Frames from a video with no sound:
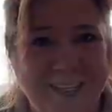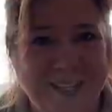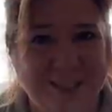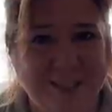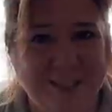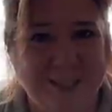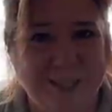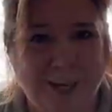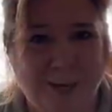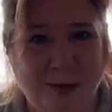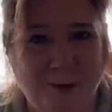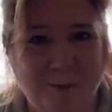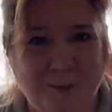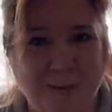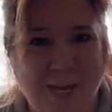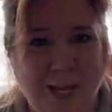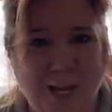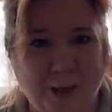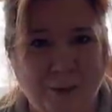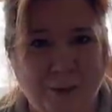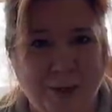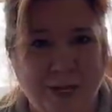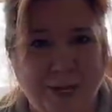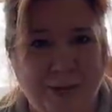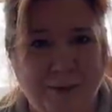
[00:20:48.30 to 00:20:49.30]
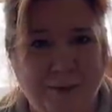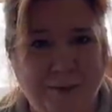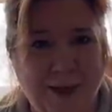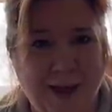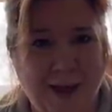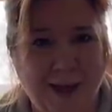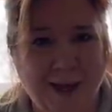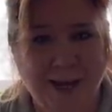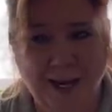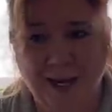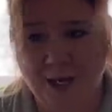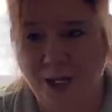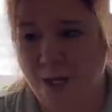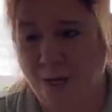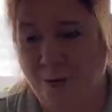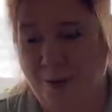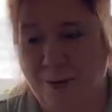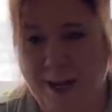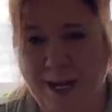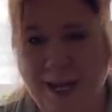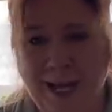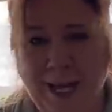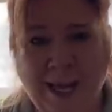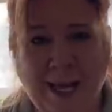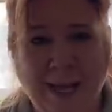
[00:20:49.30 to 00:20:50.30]
So now that we got that out of the
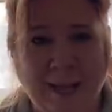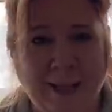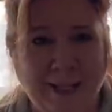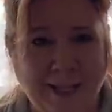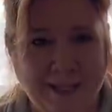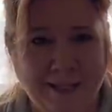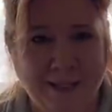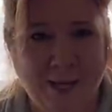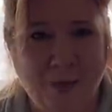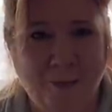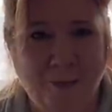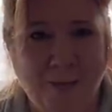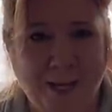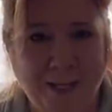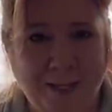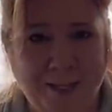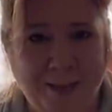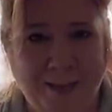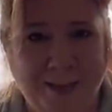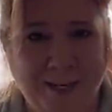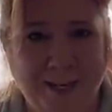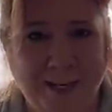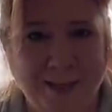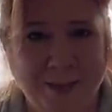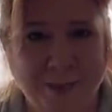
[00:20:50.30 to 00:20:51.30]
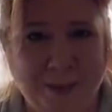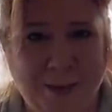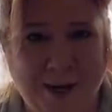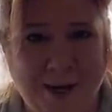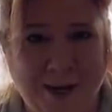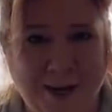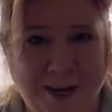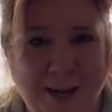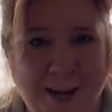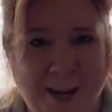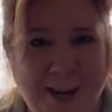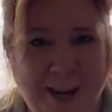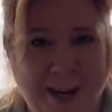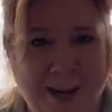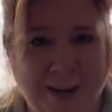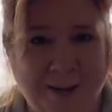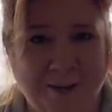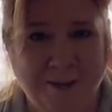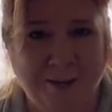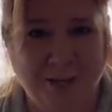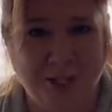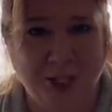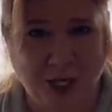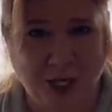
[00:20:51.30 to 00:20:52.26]
way, let's go on to the next part of the